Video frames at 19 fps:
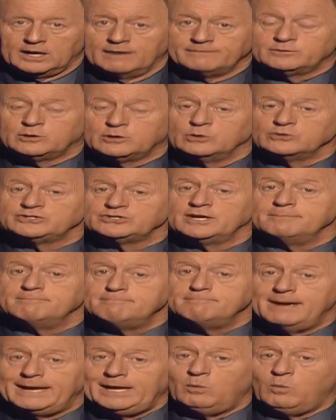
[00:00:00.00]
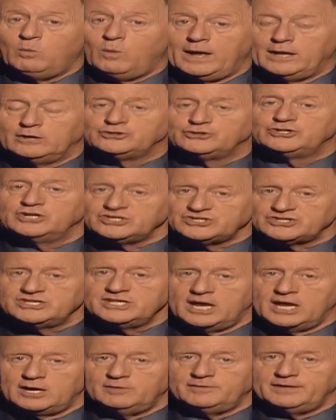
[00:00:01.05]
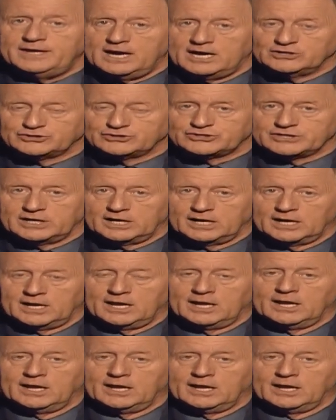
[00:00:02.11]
of course, you may well just know the answer.